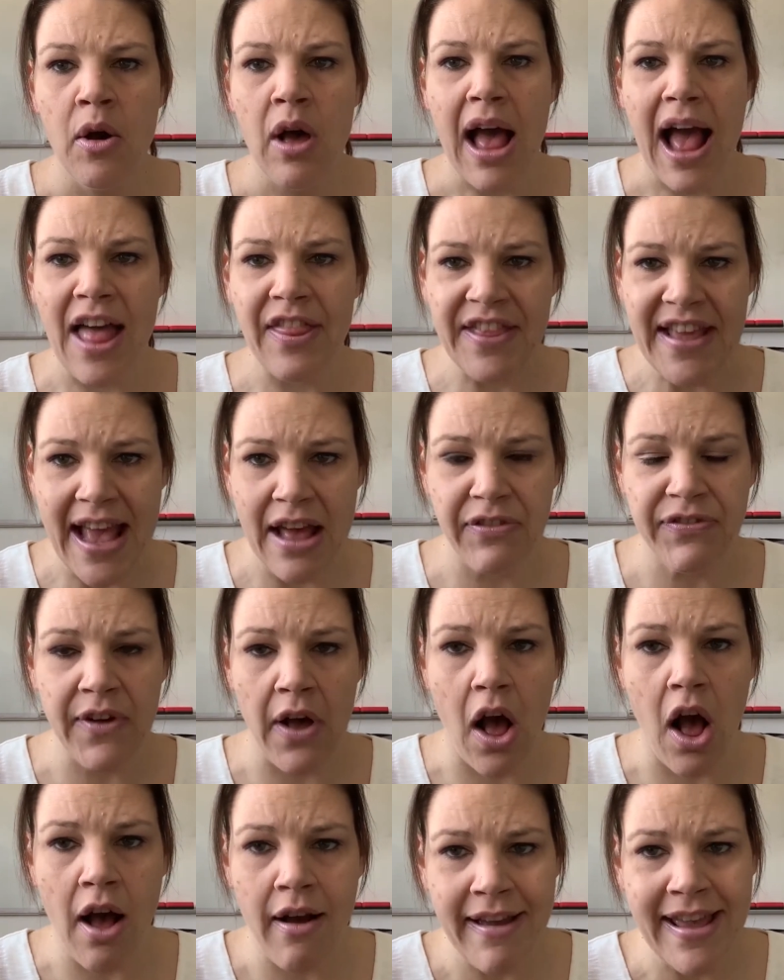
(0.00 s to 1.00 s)
and the
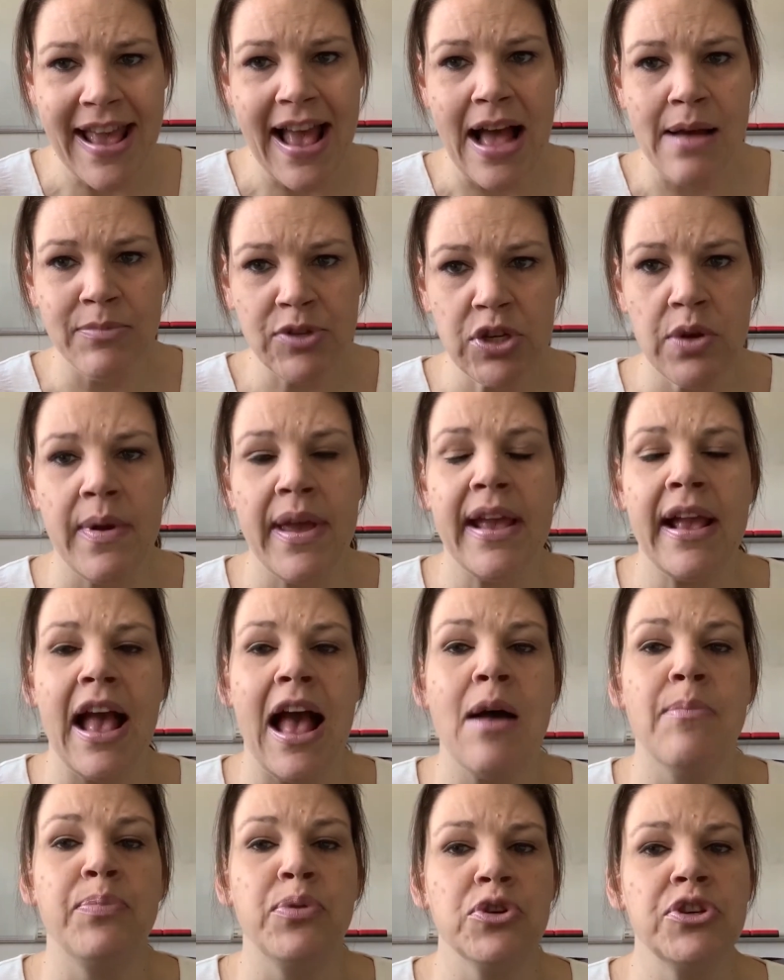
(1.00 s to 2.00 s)
effort I am doing
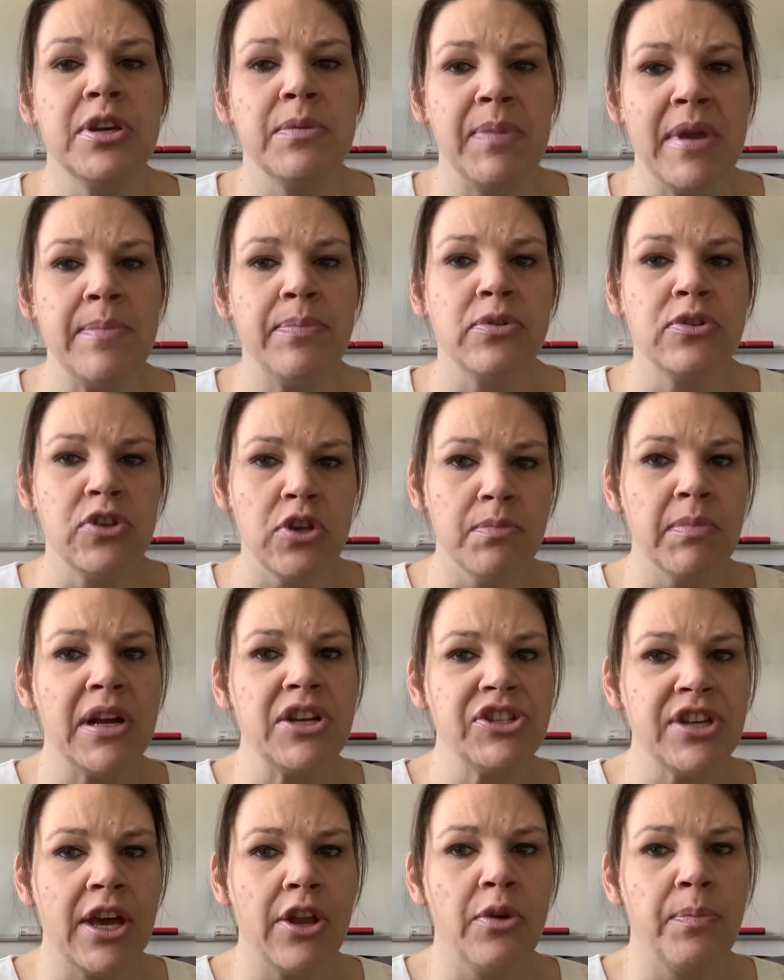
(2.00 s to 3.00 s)
at pushing people to my
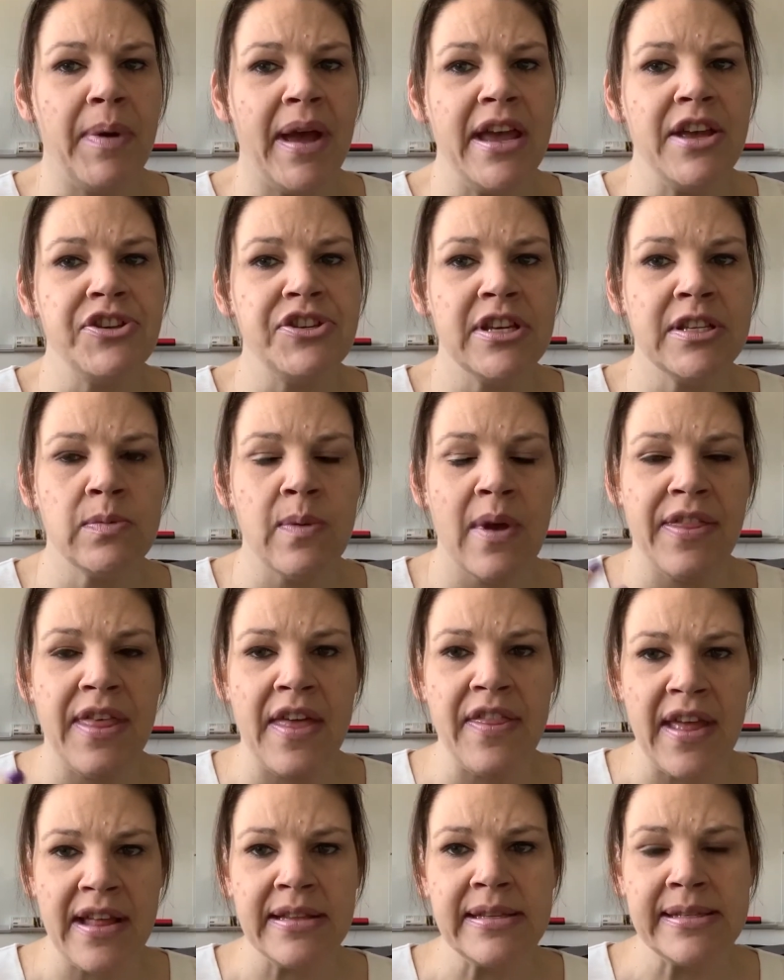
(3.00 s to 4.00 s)
channel pages, where they're
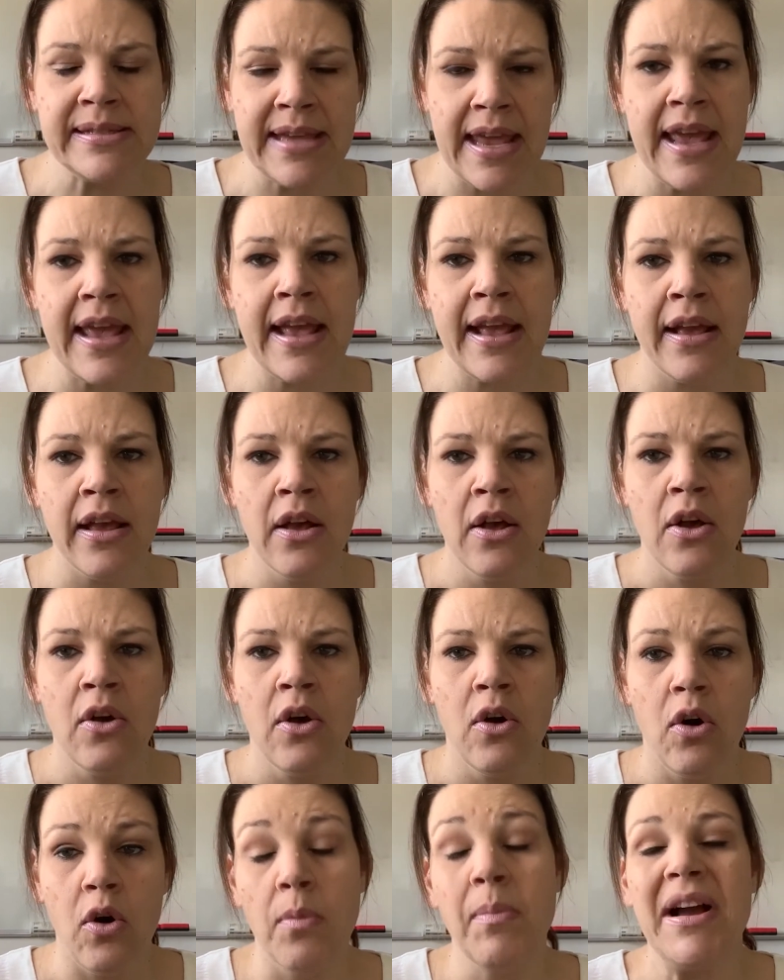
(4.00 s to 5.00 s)
then seeing
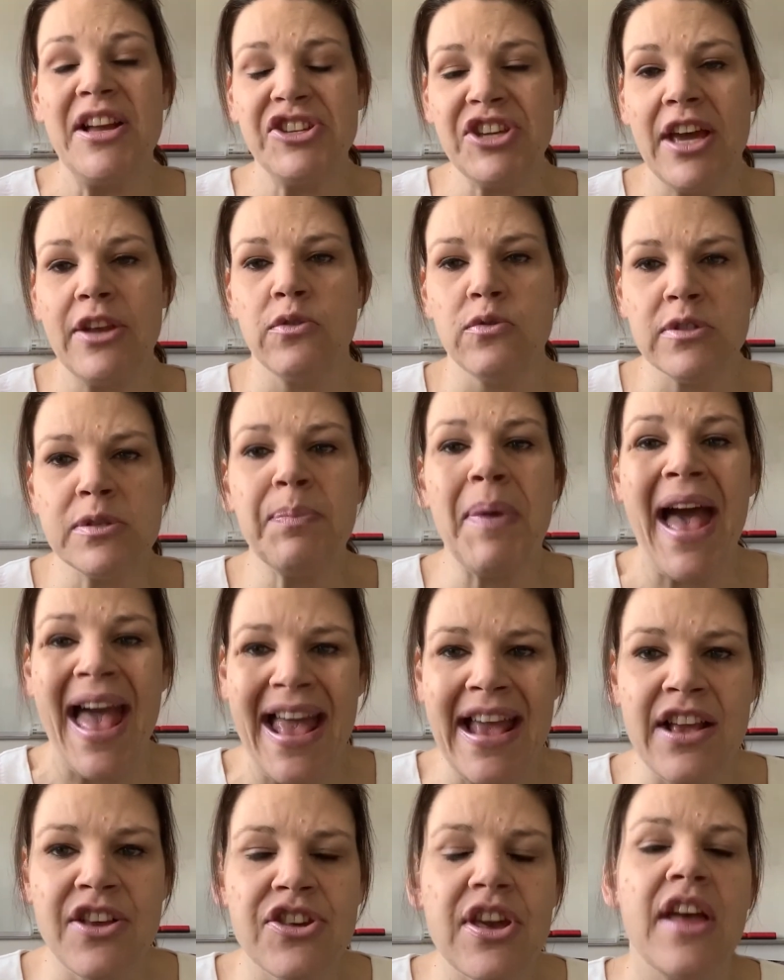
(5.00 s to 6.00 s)
or my channel's
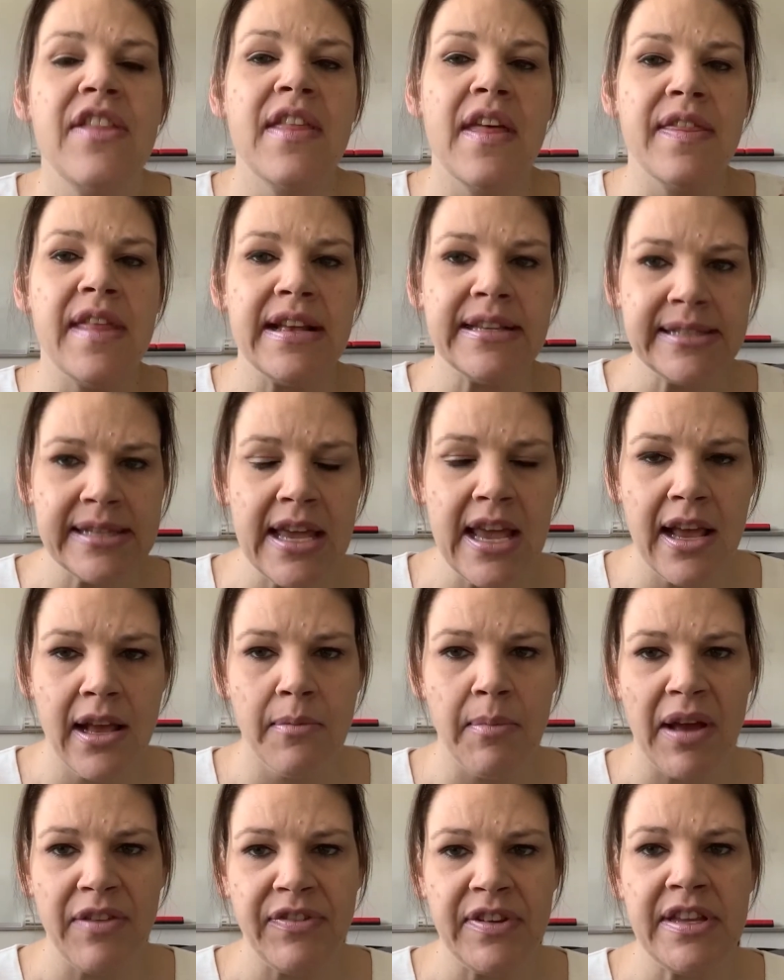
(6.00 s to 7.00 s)
page and then they're seeing
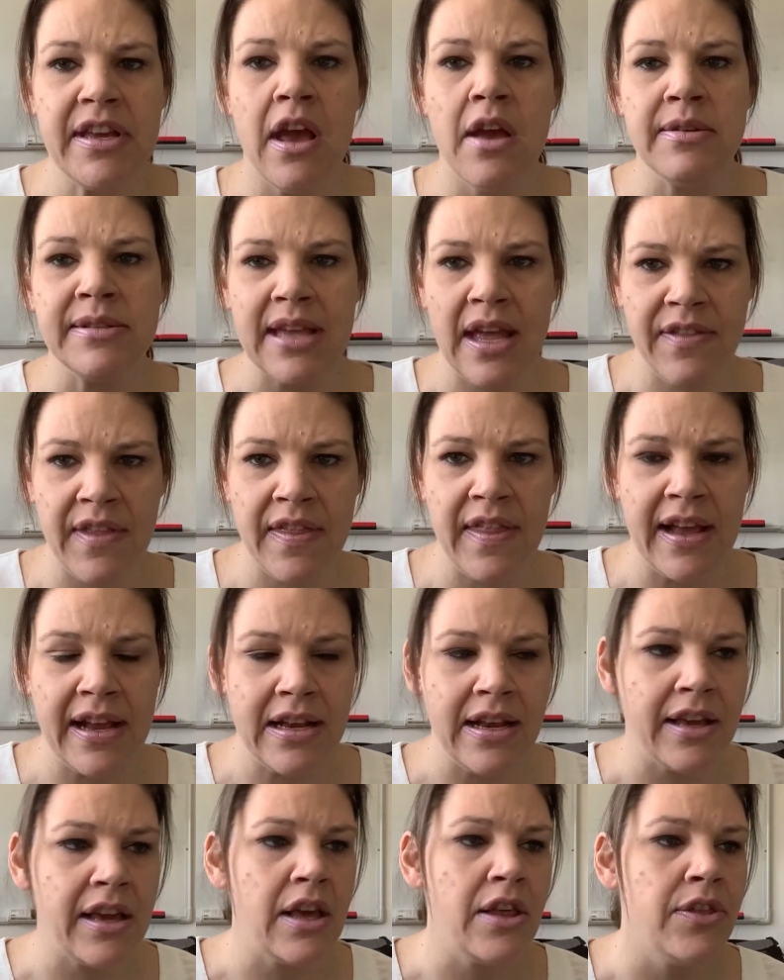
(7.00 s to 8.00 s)
my videos and then they're
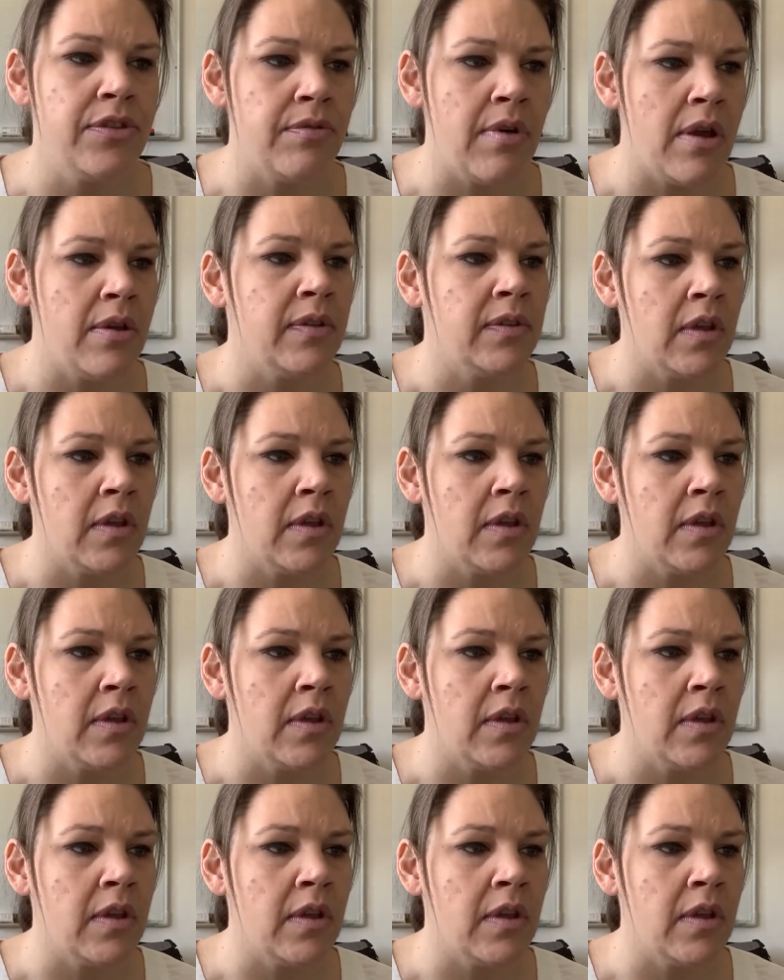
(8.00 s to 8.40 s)
clicking through.